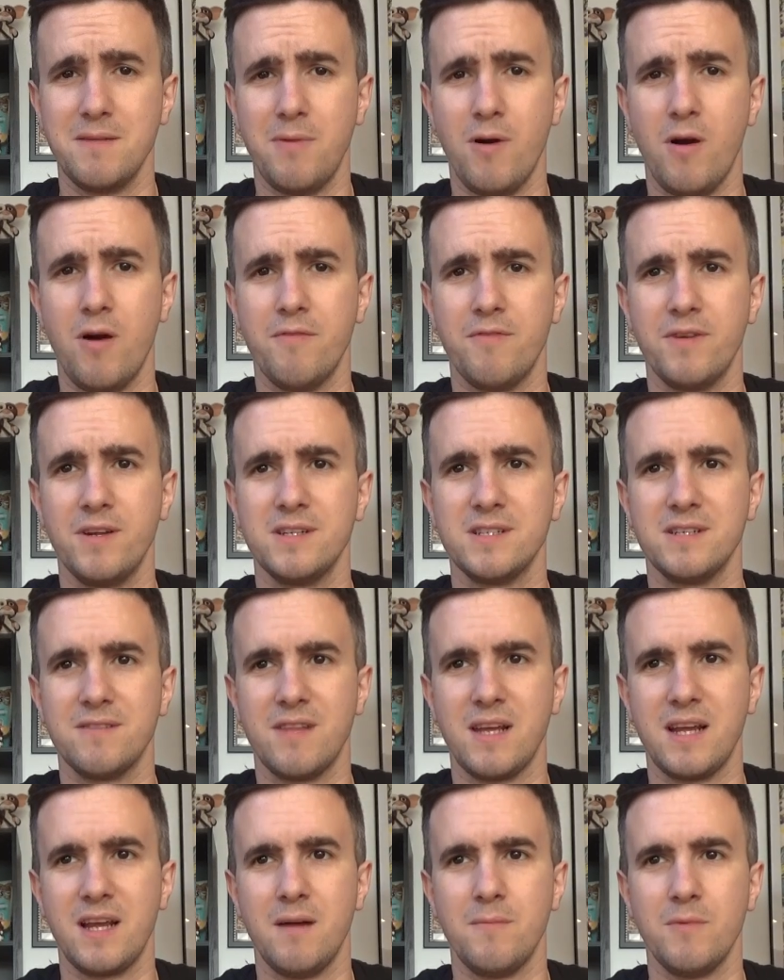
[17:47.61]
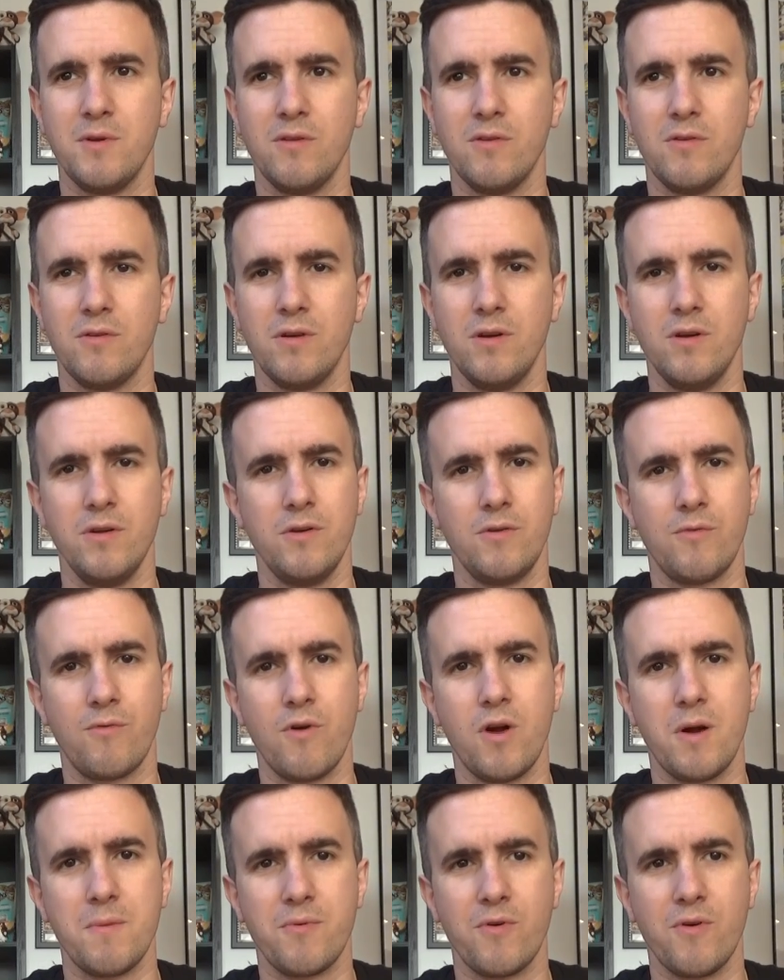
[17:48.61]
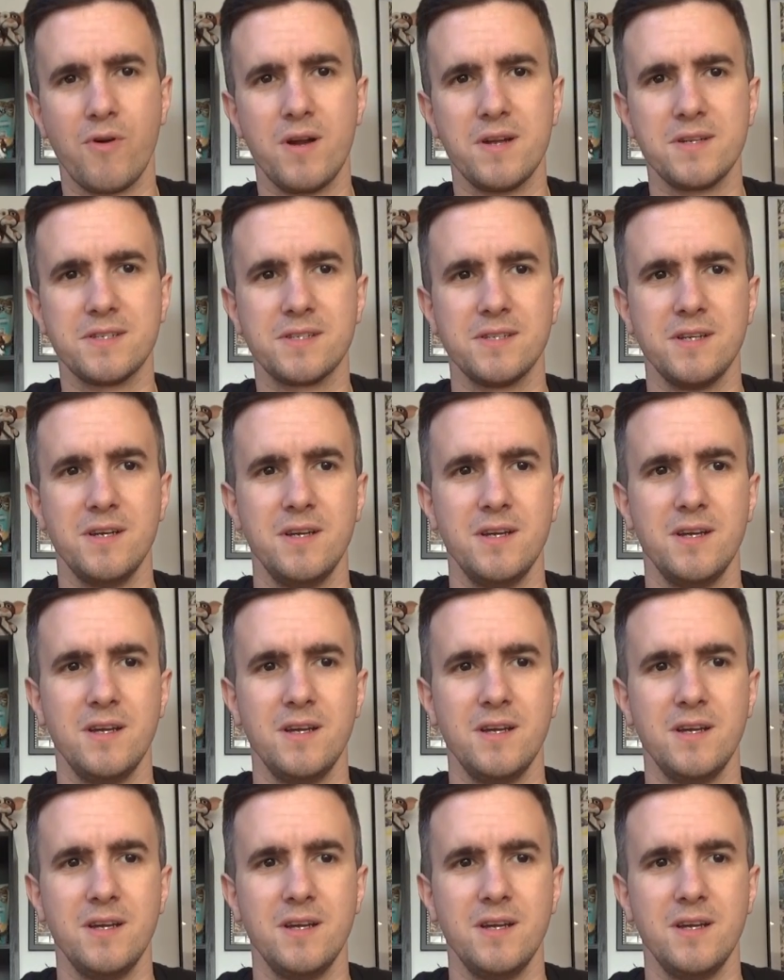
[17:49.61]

Park figures if they come along at the right price.